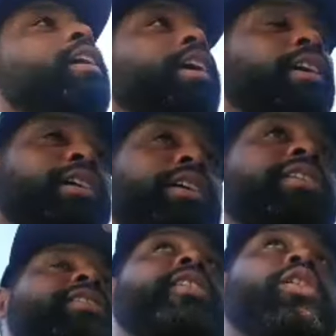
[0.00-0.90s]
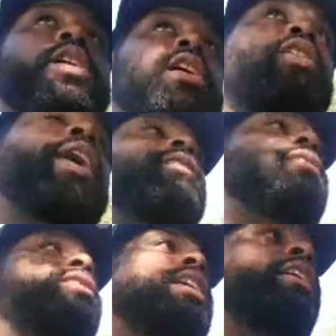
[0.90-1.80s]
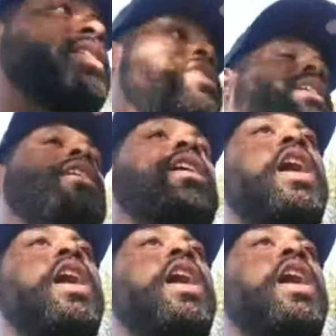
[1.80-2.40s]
a good or a crazy scene to see